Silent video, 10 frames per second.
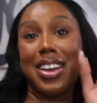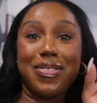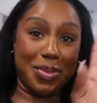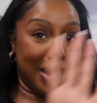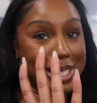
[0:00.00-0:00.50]

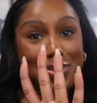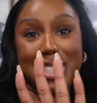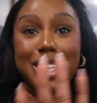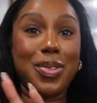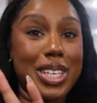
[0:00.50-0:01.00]
left from next to me.
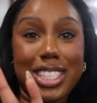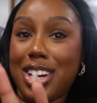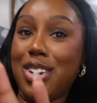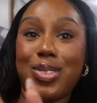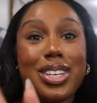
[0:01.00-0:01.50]
She don't want to
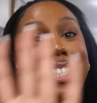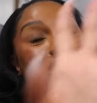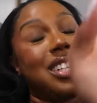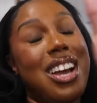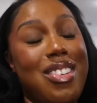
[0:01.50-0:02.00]
share this. She
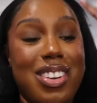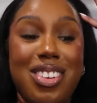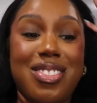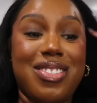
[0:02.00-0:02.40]
said, oh no. She